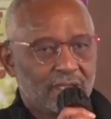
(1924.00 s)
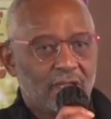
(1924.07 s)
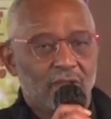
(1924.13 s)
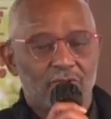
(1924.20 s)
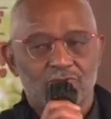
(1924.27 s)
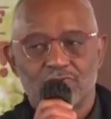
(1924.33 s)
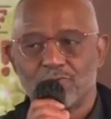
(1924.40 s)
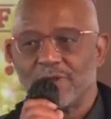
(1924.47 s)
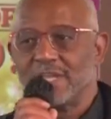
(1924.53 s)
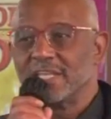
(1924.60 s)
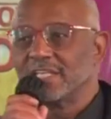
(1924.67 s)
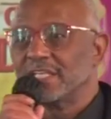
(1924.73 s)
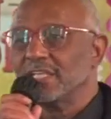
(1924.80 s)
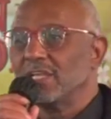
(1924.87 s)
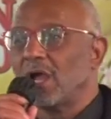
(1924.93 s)
Drink
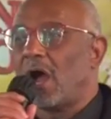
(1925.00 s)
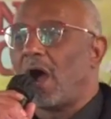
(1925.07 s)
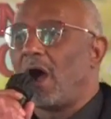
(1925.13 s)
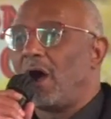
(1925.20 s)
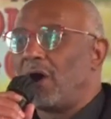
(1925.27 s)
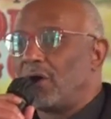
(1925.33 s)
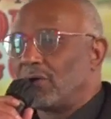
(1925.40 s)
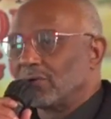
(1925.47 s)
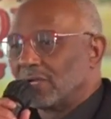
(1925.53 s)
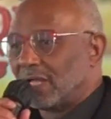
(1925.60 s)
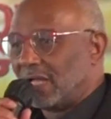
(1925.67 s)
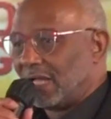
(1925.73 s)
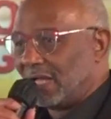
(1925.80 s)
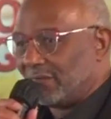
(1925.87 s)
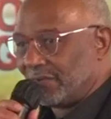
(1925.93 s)
ye all of
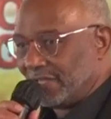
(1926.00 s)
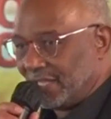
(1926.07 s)
it.